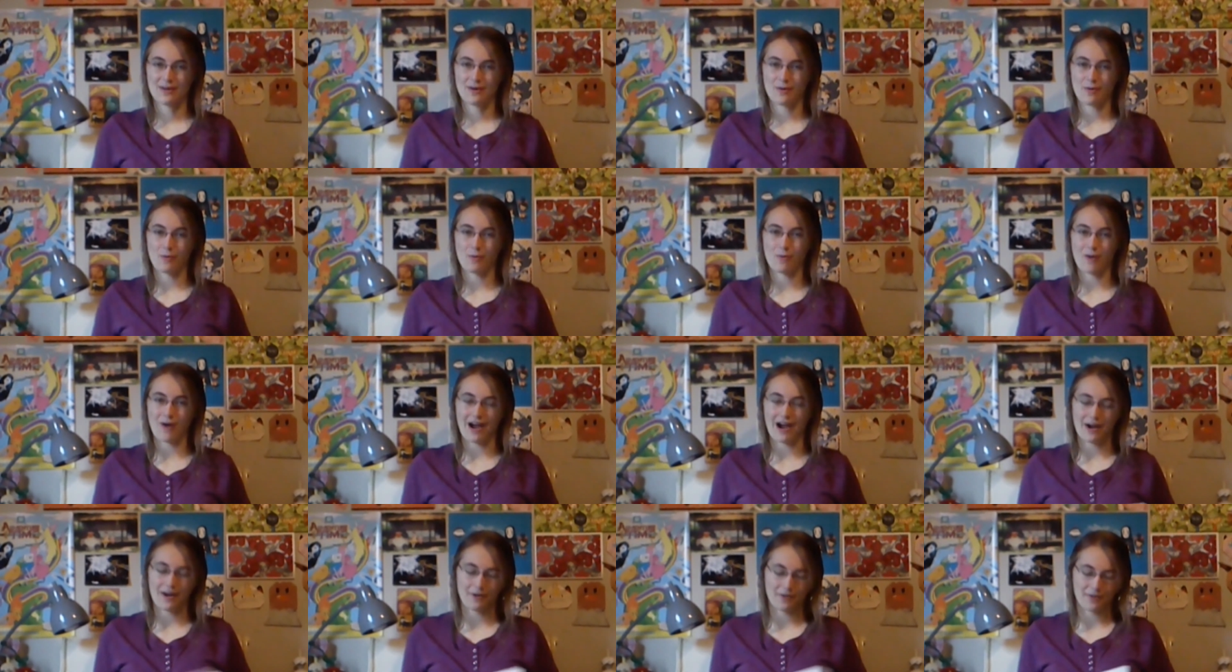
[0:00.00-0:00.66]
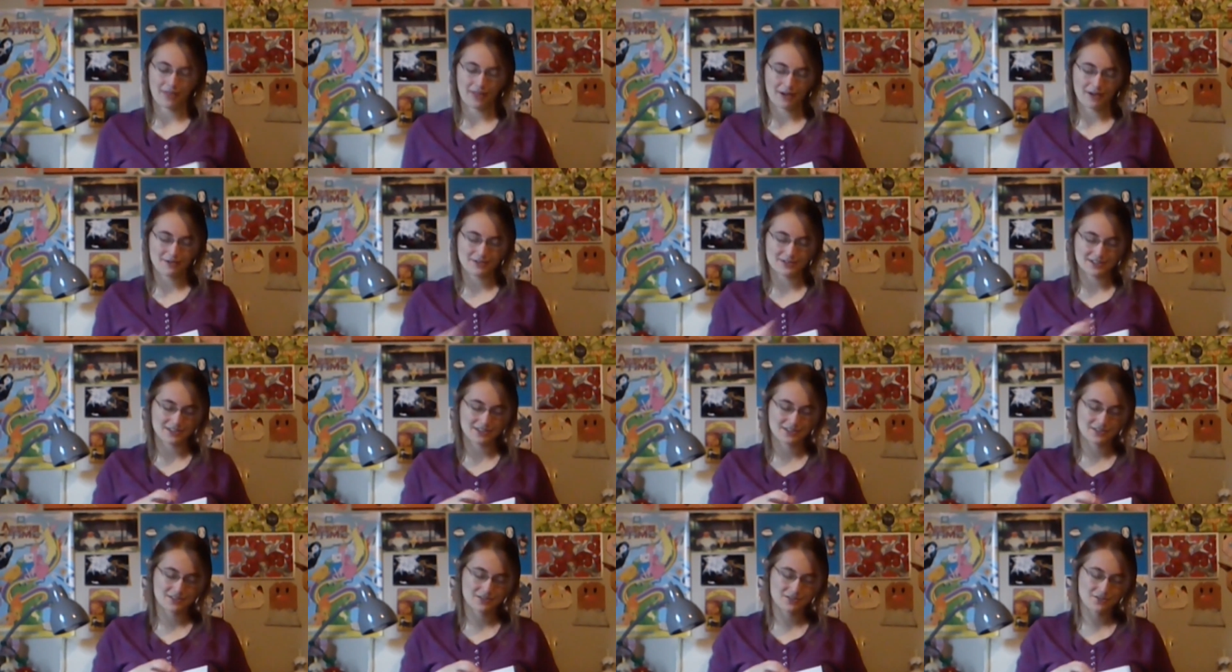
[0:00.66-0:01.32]
Wow, that was
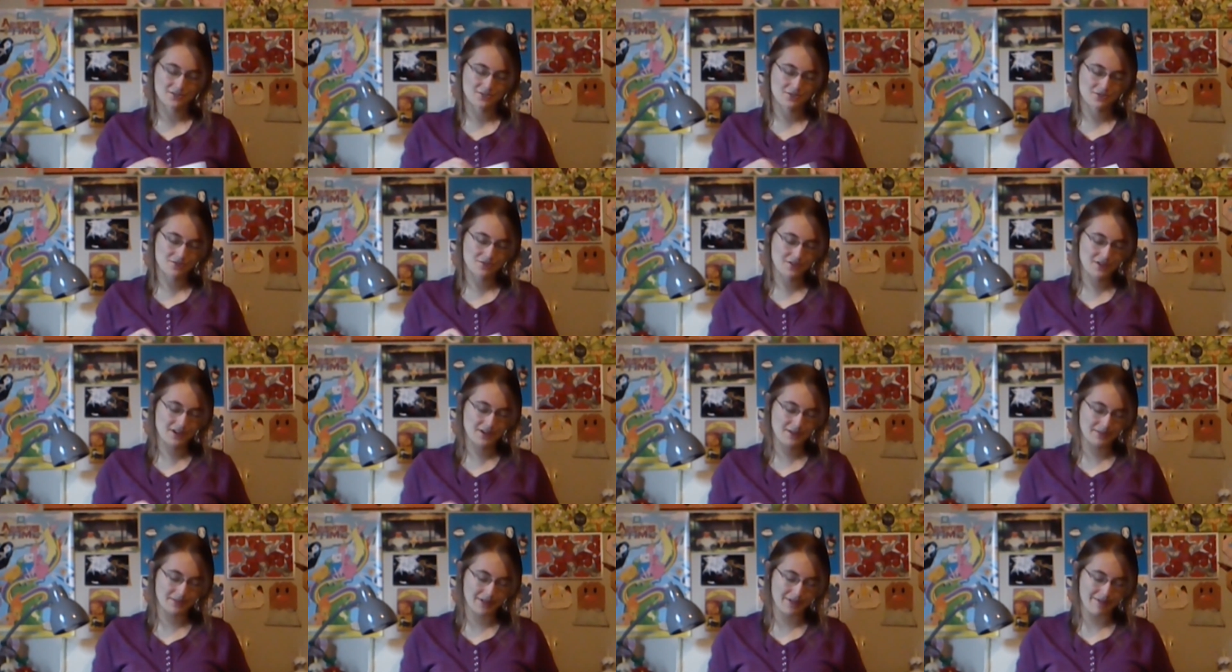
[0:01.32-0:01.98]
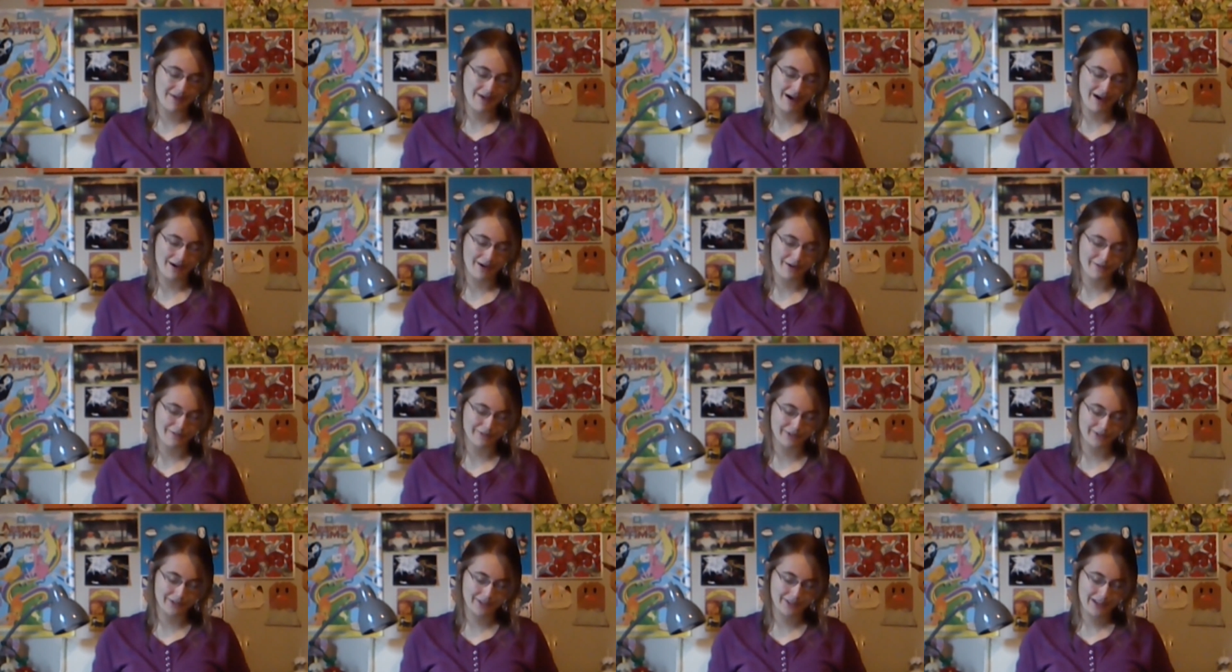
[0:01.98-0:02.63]
extremely
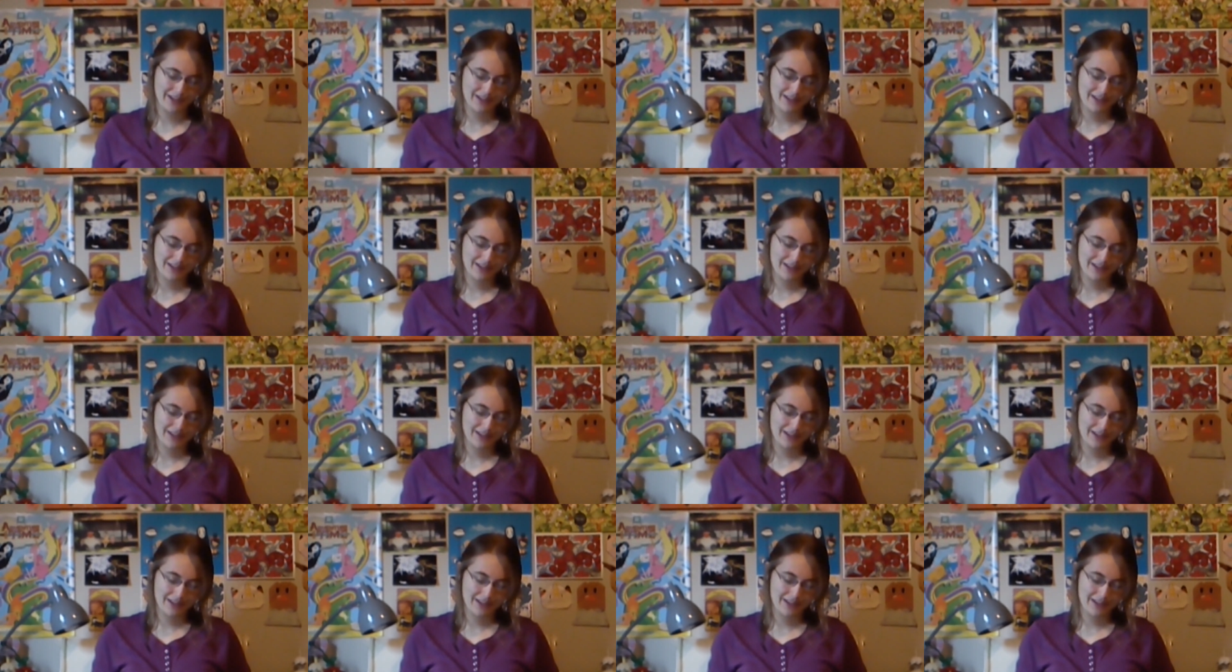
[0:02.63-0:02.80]
powerful.